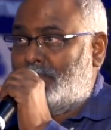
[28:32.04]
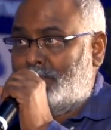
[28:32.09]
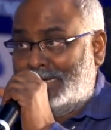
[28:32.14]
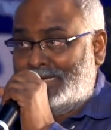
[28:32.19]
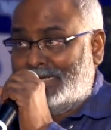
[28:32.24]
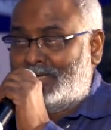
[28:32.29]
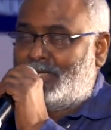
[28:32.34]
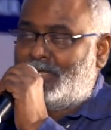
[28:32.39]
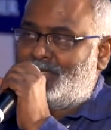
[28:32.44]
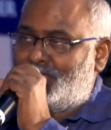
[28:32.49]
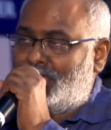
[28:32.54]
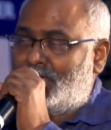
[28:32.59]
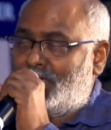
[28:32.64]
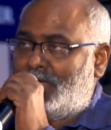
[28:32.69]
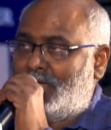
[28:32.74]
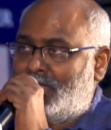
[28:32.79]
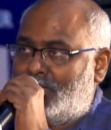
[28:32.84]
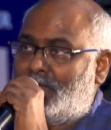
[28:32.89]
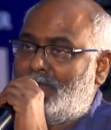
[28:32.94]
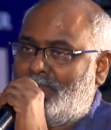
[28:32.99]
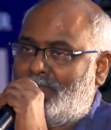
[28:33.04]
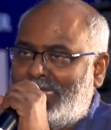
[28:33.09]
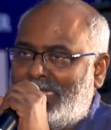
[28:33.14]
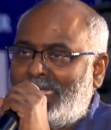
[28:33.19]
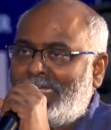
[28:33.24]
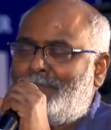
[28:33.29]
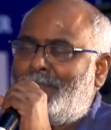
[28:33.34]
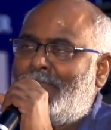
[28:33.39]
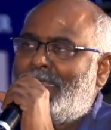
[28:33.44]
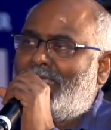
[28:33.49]
meditation and all. Will
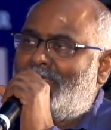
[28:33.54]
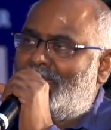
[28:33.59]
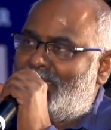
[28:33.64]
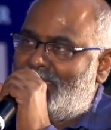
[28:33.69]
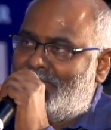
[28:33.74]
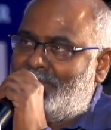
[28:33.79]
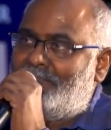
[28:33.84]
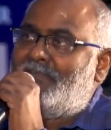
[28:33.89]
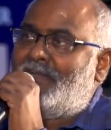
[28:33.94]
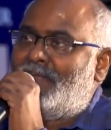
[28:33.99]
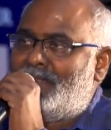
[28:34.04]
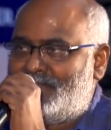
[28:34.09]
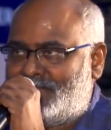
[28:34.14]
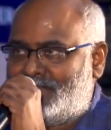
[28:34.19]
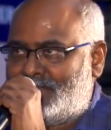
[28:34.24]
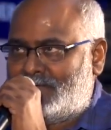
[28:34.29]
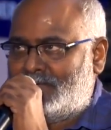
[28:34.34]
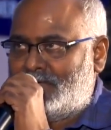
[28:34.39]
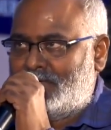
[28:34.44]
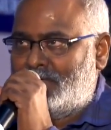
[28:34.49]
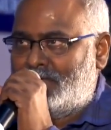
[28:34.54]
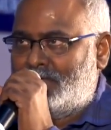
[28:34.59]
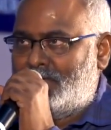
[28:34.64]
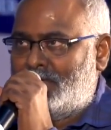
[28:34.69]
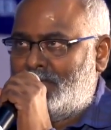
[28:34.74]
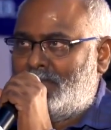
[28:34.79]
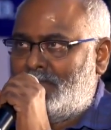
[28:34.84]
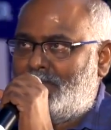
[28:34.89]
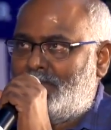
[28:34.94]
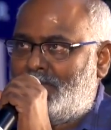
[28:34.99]
it make any difference
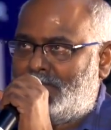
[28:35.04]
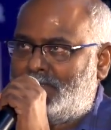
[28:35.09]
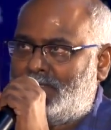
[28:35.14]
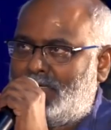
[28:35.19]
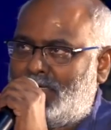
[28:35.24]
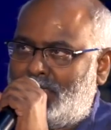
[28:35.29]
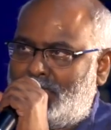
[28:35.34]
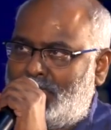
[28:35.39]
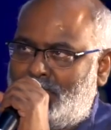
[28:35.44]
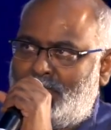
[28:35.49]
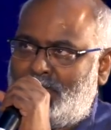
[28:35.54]
for the